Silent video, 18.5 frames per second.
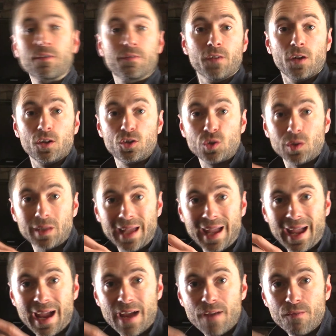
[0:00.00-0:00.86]
virtually
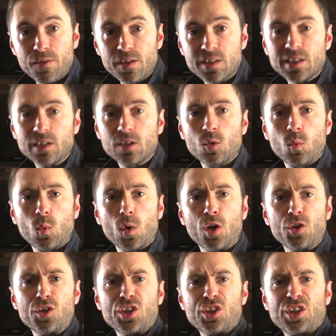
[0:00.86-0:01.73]
every single
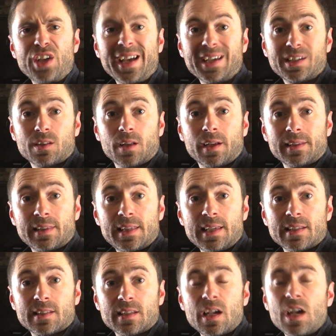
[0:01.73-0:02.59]
word in a text like
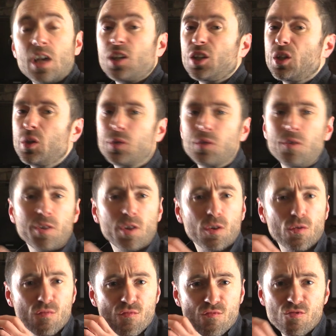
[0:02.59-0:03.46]
this, you're doing a
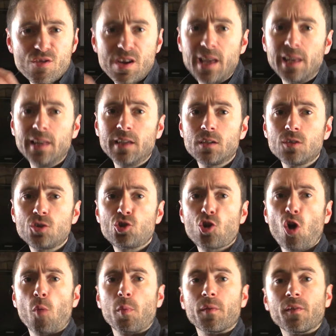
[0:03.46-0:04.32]
really good
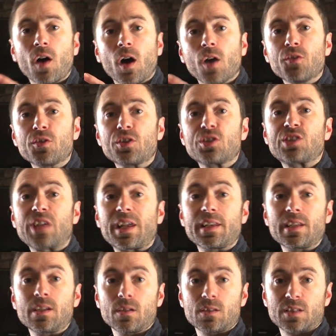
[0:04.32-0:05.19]
job of
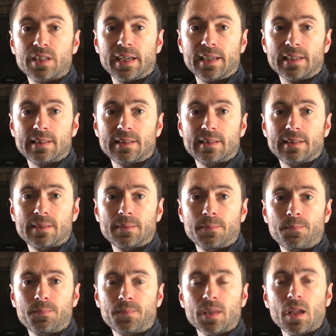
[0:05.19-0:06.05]
understanding your texts.
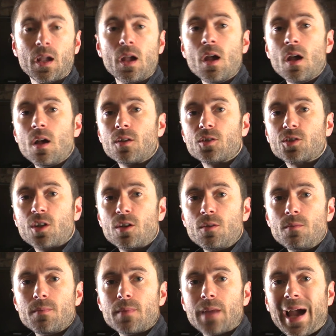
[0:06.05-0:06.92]

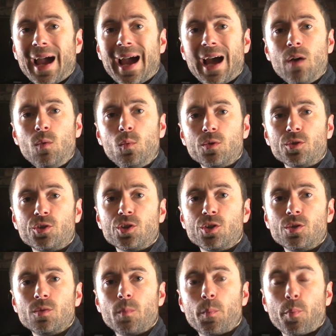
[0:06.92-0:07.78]
So how would
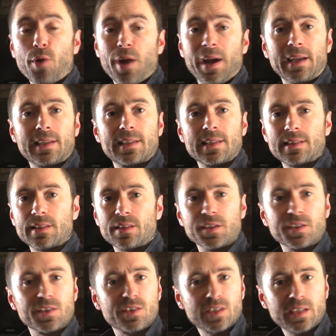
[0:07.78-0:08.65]
you practice
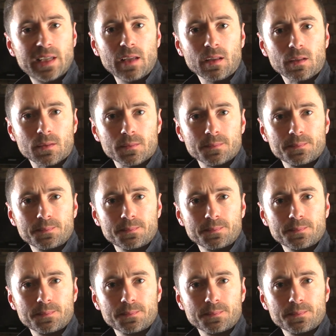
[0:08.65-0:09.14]
this skill?